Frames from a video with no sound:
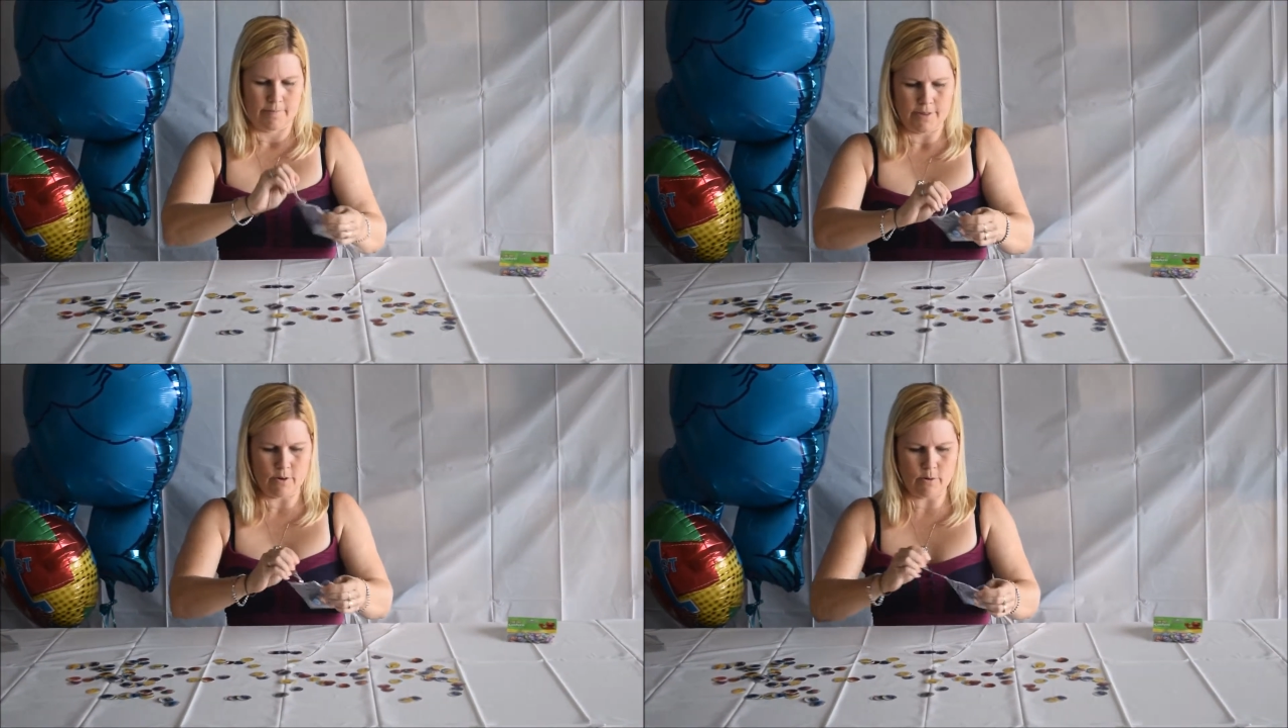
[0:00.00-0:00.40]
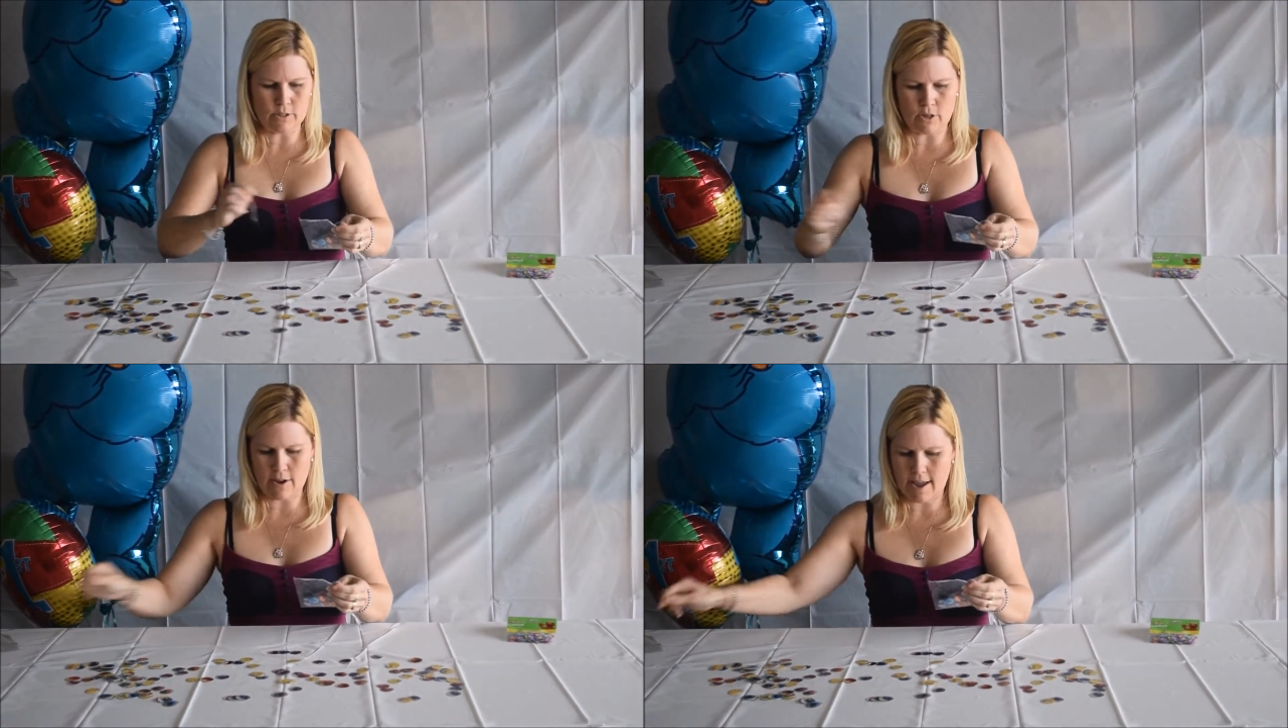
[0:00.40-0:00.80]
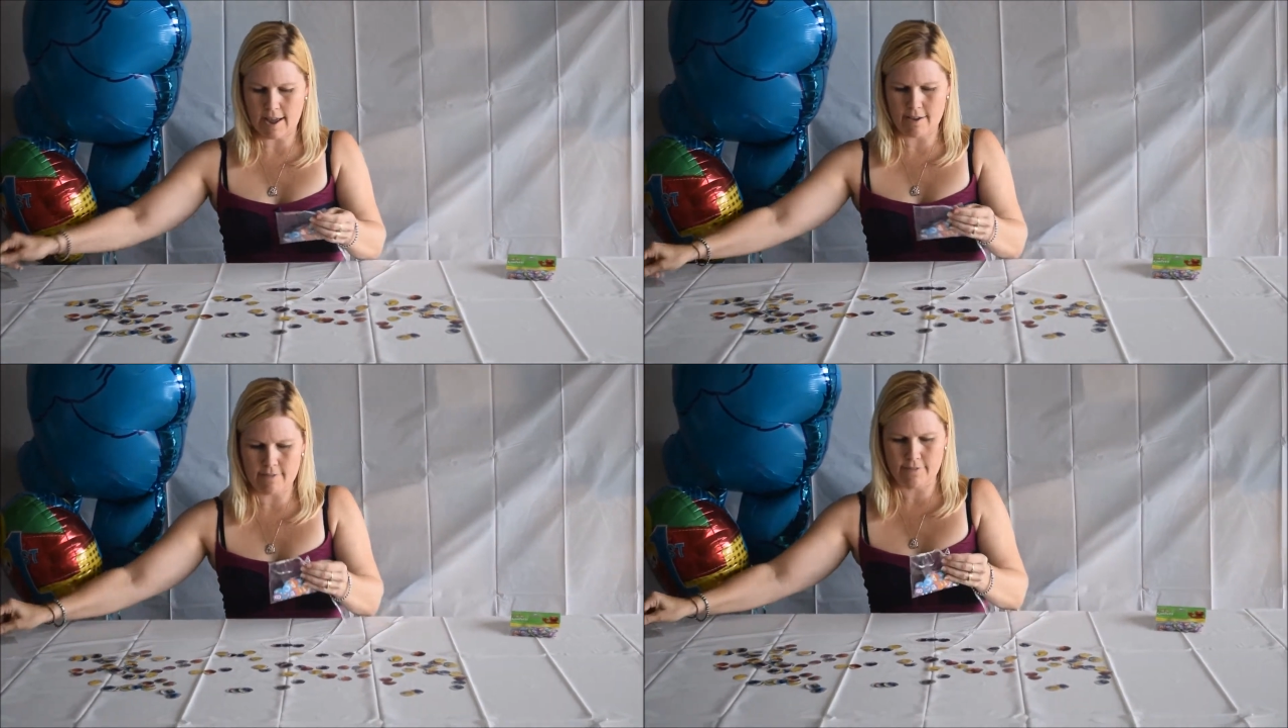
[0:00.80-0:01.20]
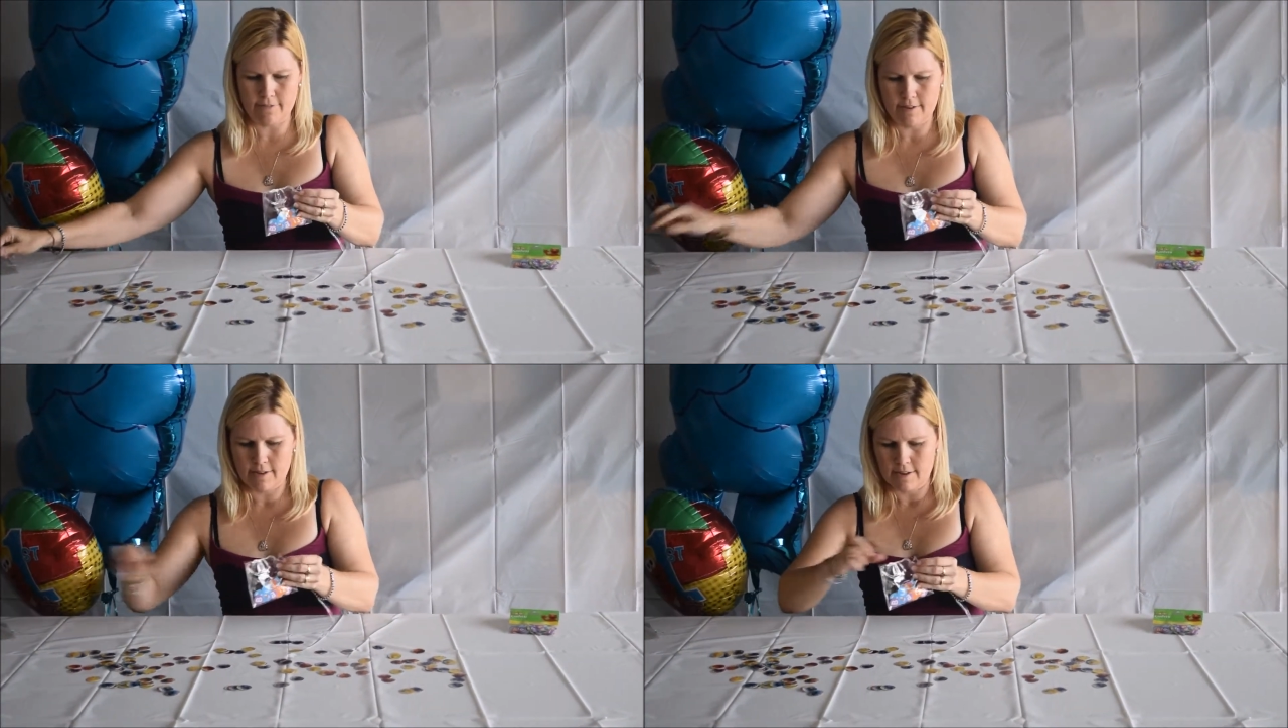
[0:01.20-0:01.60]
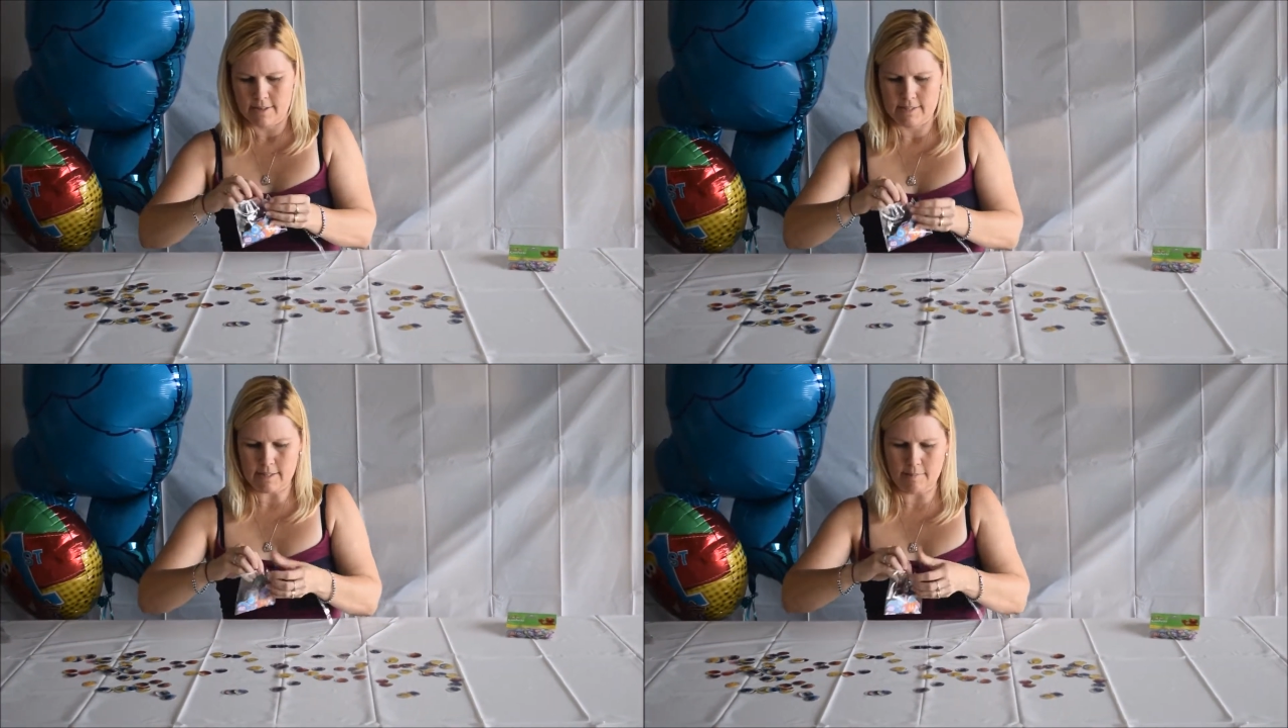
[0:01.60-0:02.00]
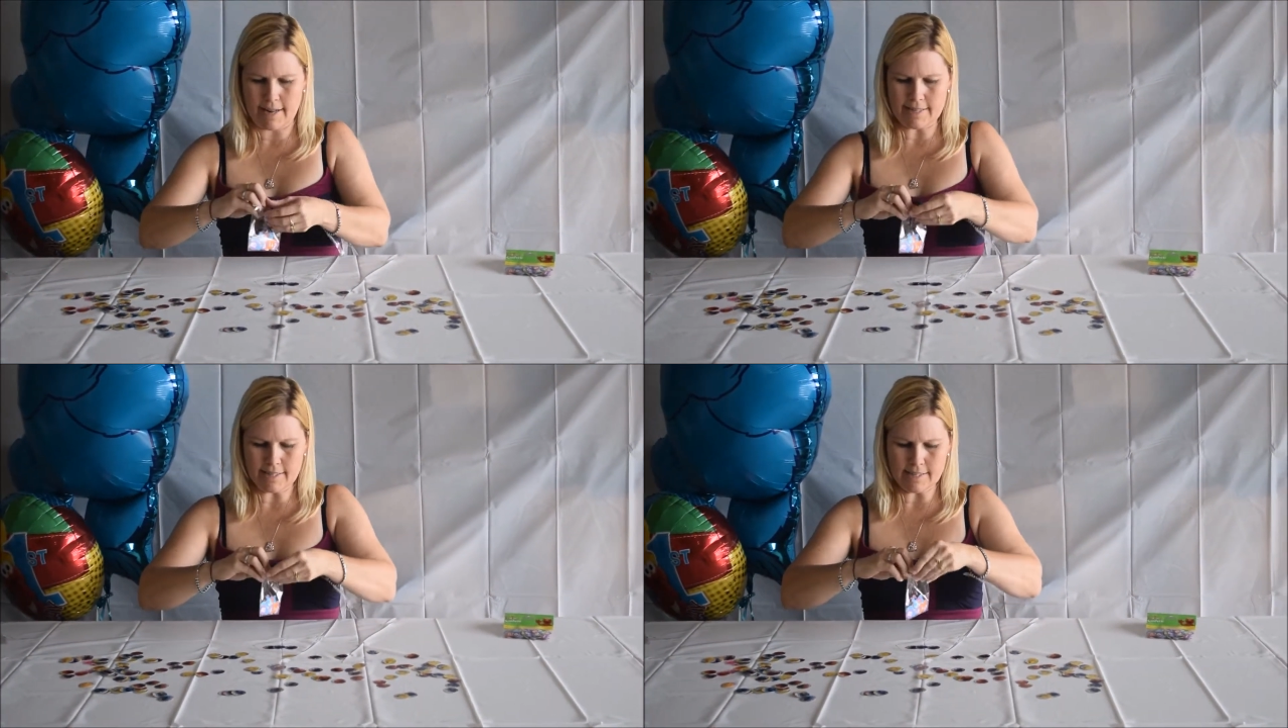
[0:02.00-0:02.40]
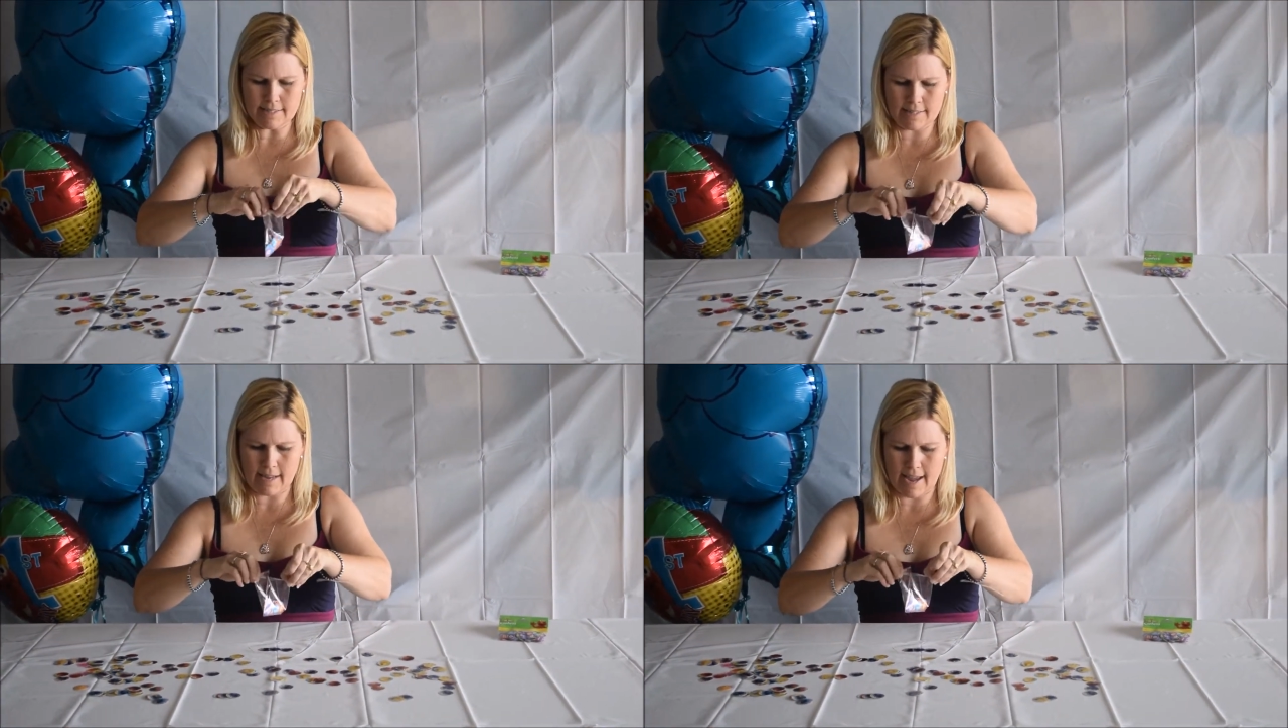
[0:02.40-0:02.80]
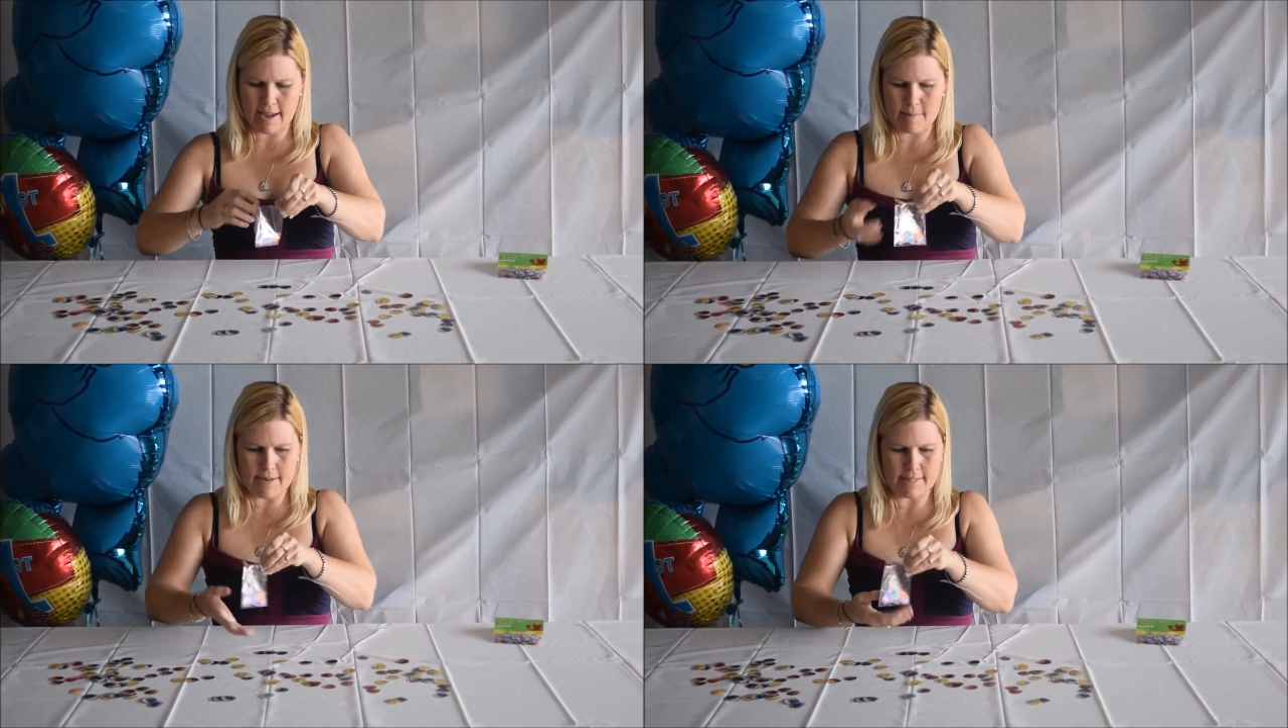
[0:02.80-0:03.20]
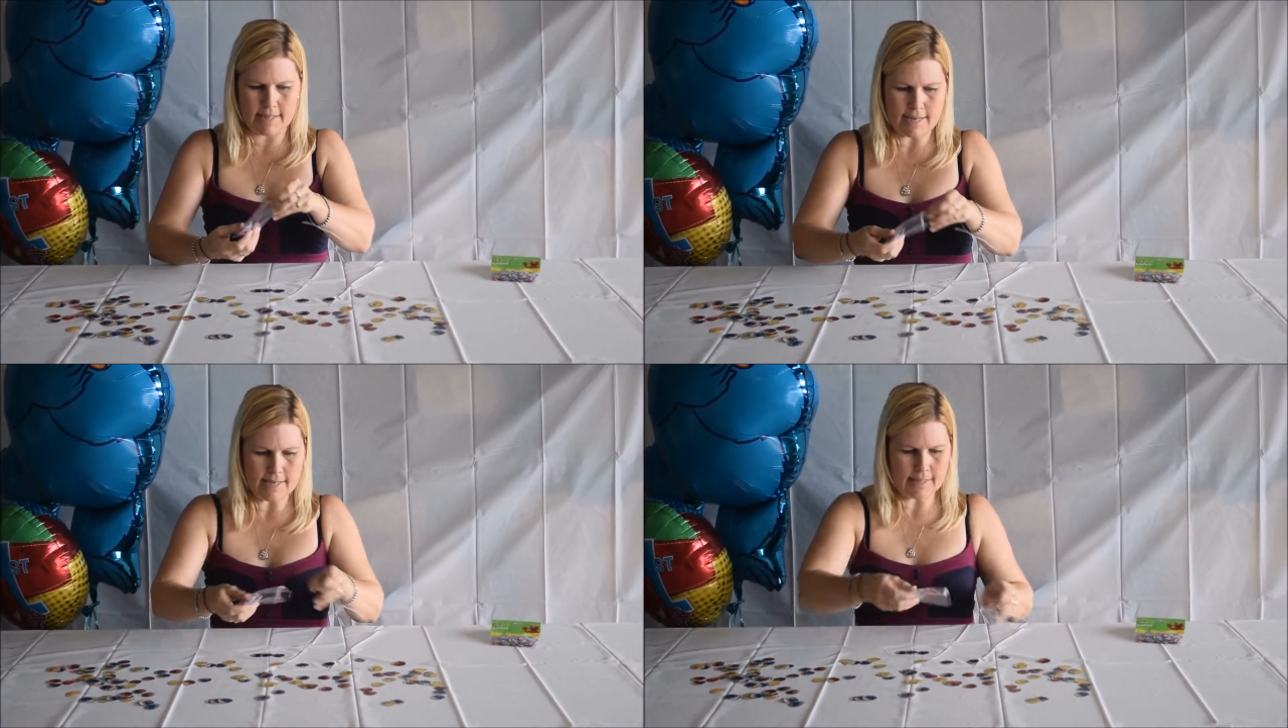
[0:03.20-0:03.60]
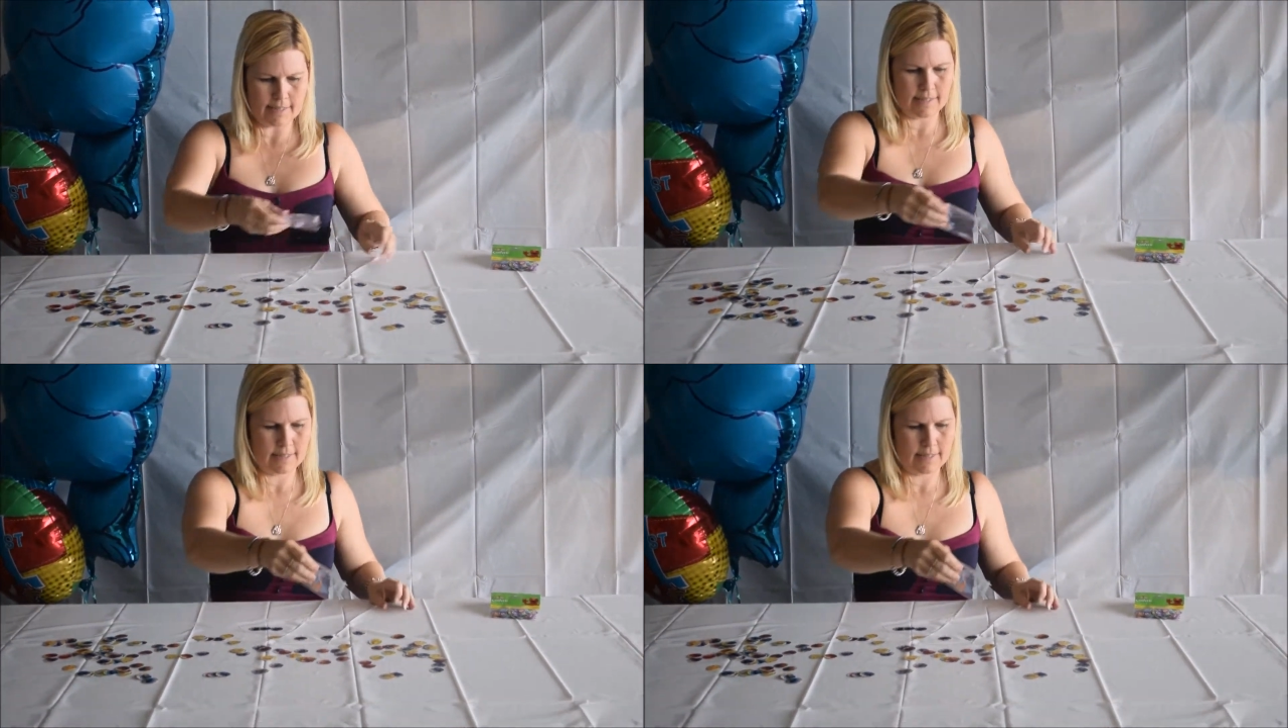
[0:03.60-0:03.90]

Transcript: You also have some letters, ABCs.